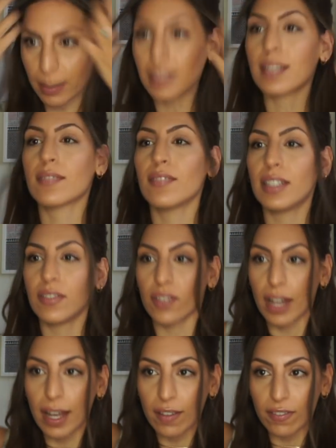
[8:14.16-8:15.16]
It doesn't leave
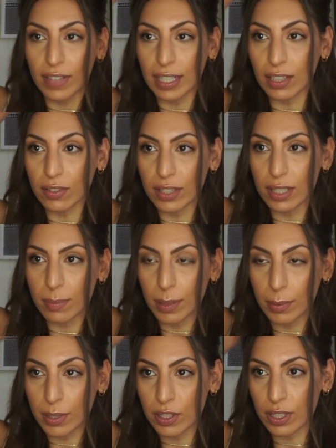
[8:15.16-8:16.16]
your hair feeling
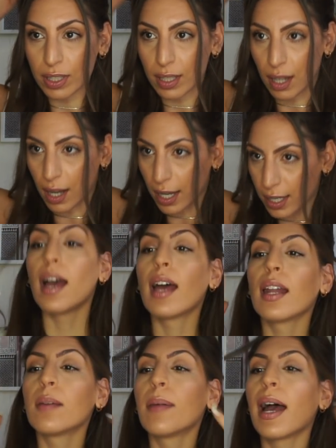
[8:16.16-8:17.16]
crispy, which is nice,
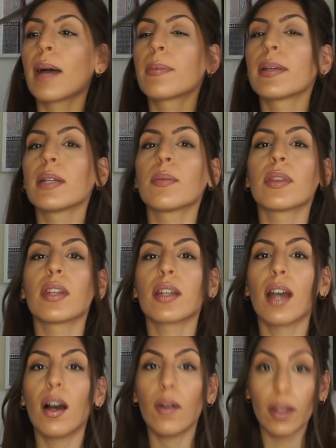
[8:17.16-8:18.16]
and I'm happy with the
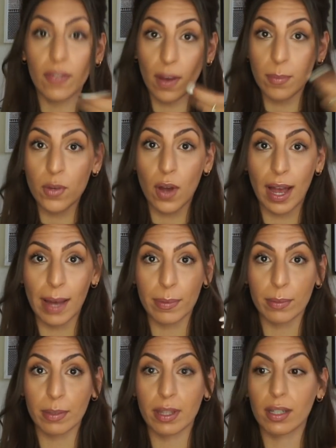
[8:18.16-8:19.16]
curl. If I'm not
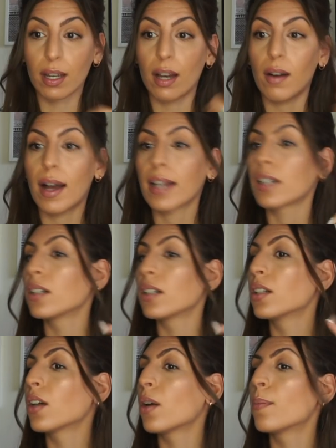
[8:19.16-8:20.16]
happy with the curl, I
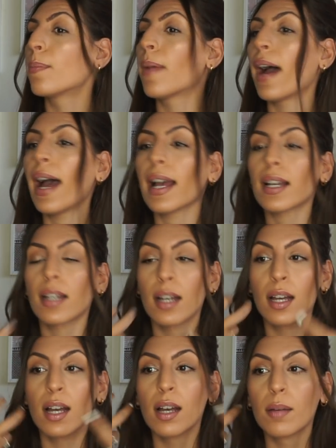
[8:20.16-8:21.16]
can go back,
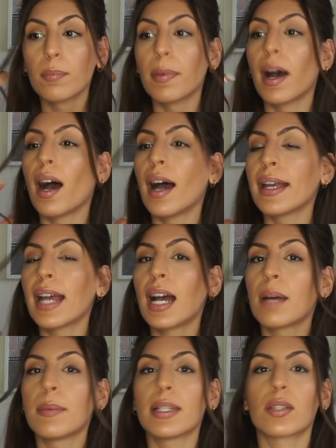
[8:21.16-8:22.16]
but
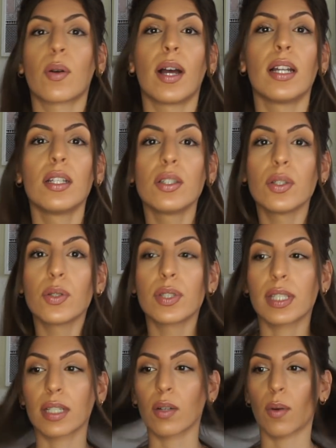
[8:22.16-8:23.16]
it's quite
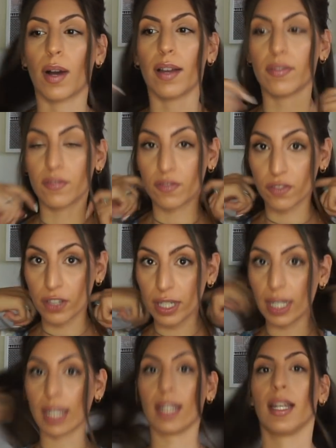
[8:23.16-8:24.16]
loose and quite
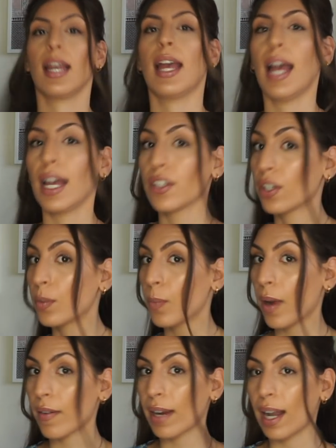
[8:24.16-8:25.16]
freeing, and you can
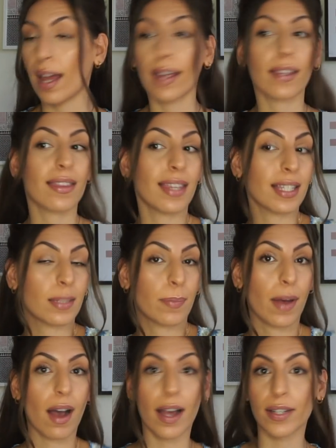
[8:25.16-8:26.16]
wear it like this
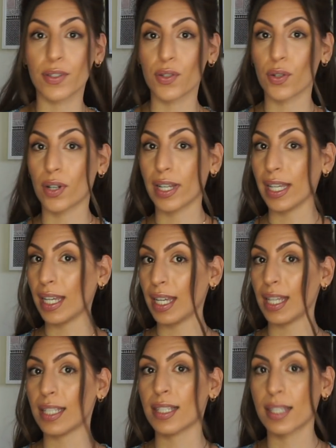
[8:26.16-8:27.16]
behind your
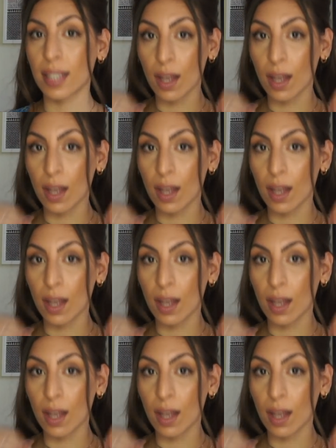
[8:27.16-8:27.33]
ears,